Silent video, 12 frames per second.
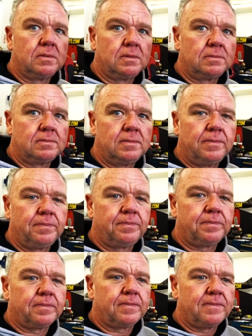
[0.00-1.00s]

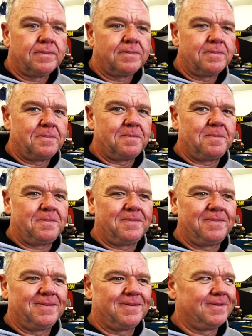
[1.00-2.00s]

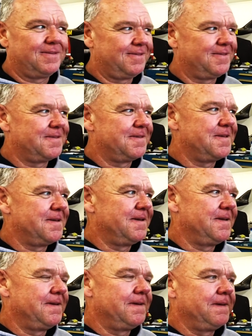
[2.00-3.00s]

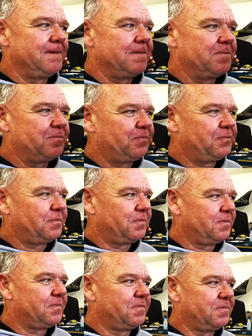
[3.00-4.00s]

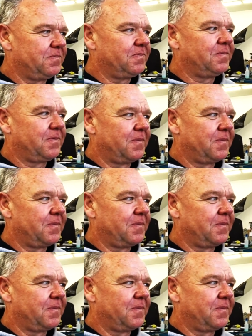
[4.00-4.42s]
[no speech]